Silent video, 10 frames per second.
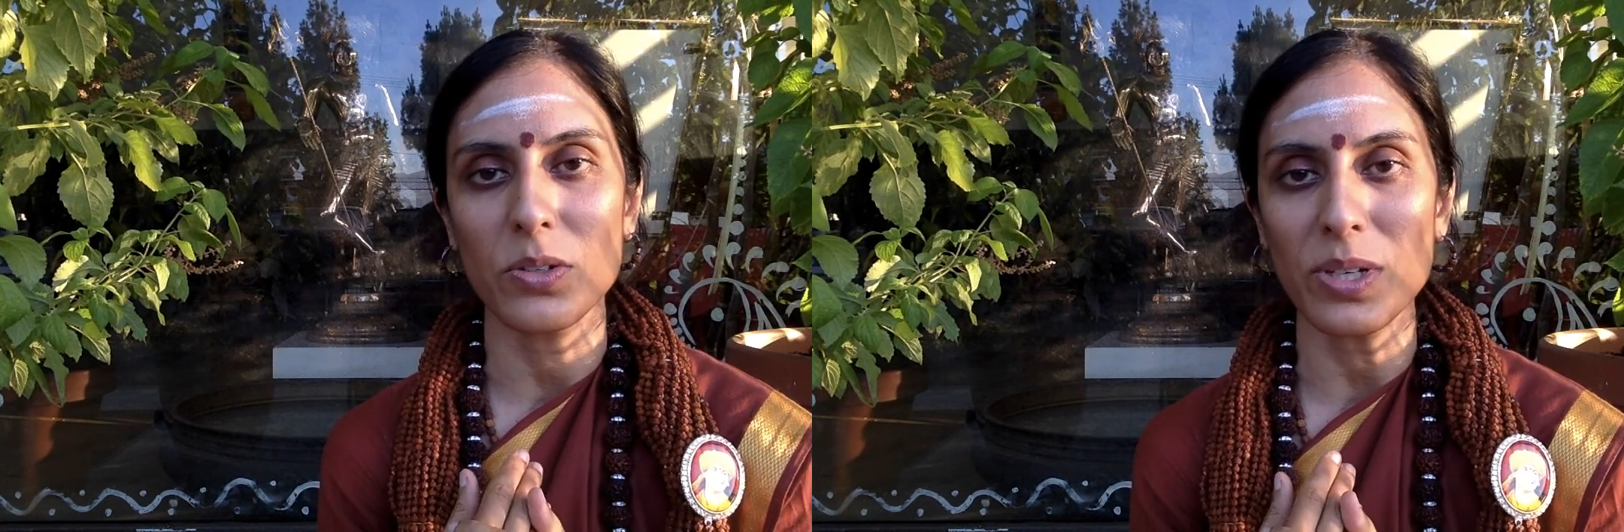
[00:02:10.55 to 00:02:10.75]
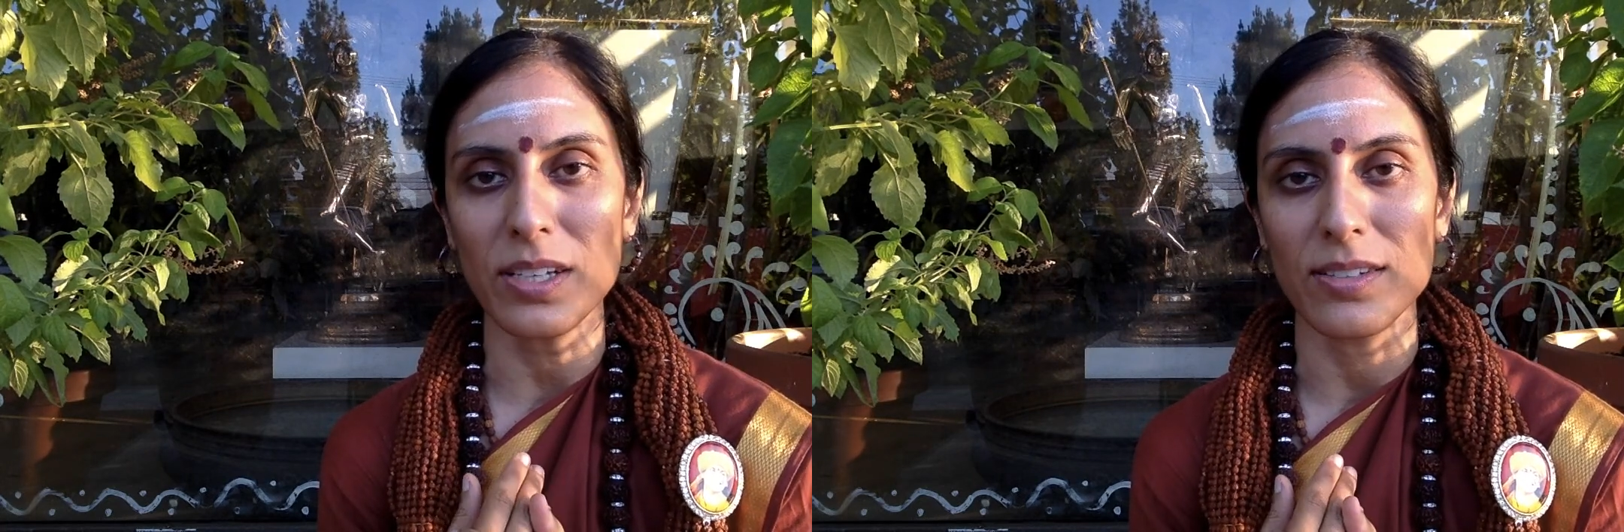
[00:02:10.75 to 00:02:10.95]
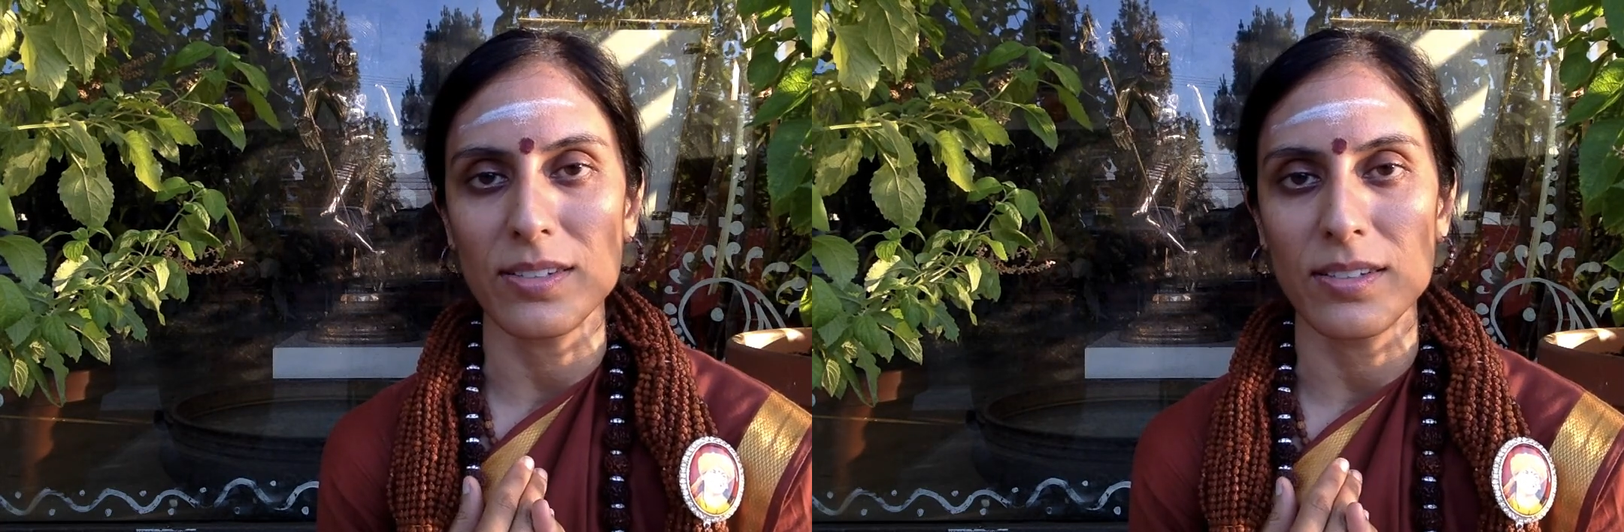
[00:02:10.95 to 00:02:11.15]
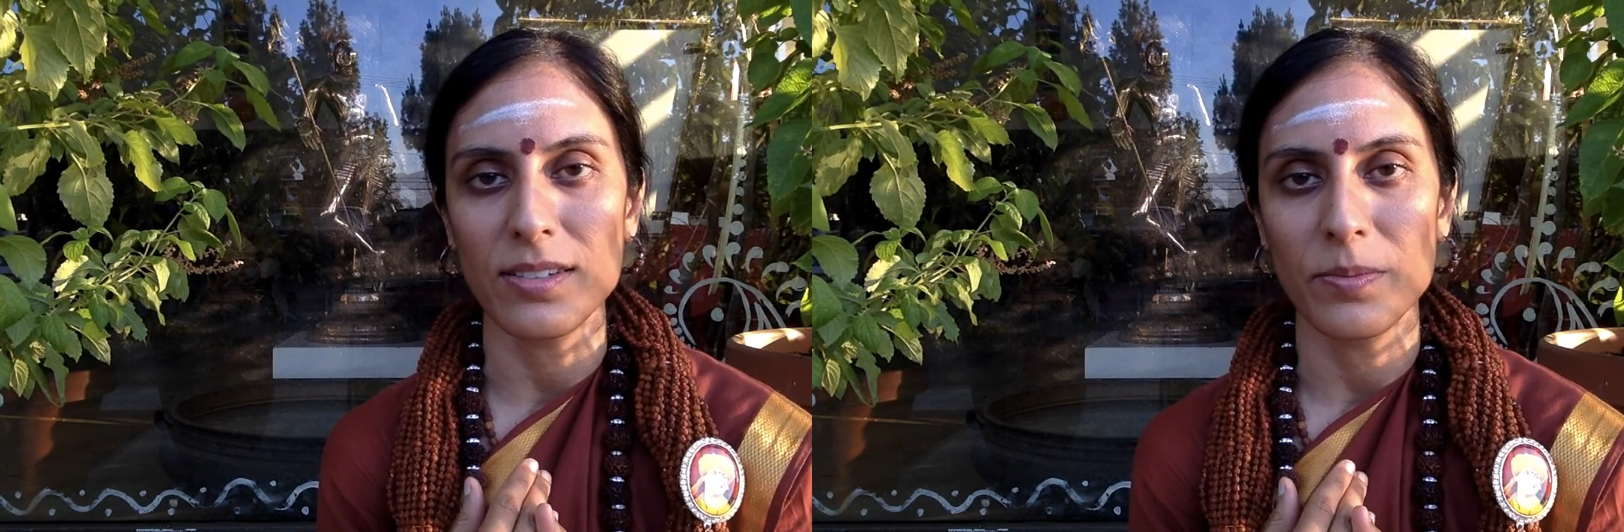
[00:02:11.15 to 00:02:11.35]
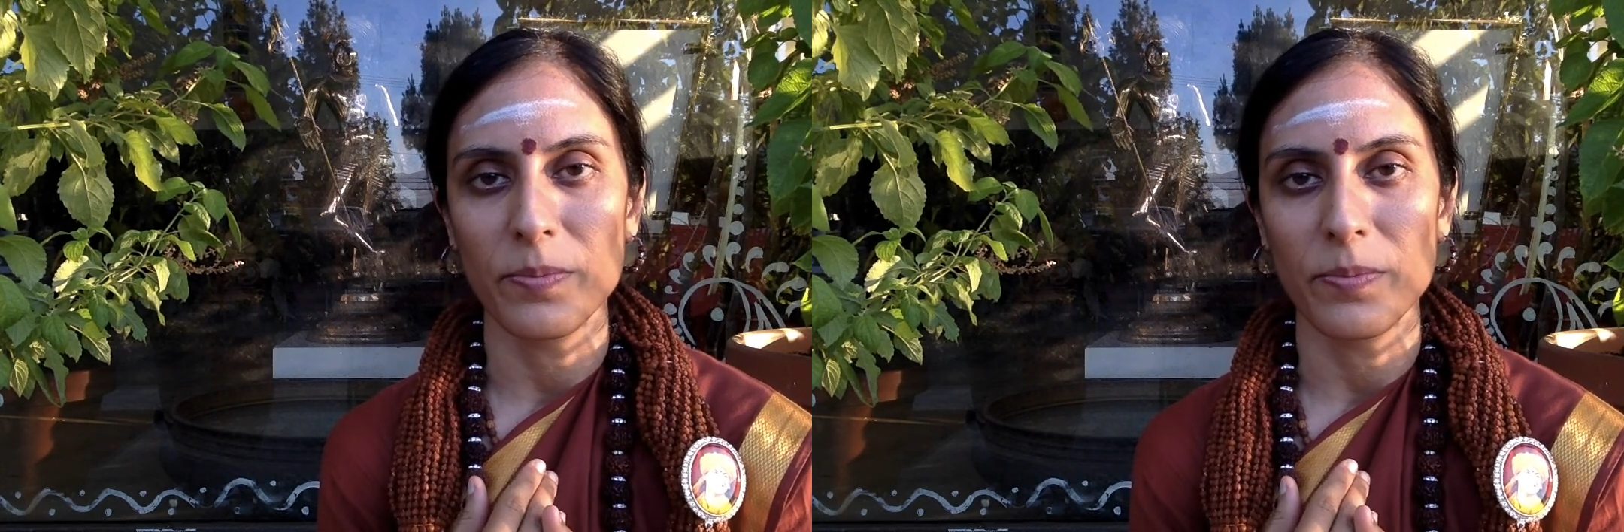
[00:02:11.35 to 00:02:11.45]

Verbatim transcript: quickest,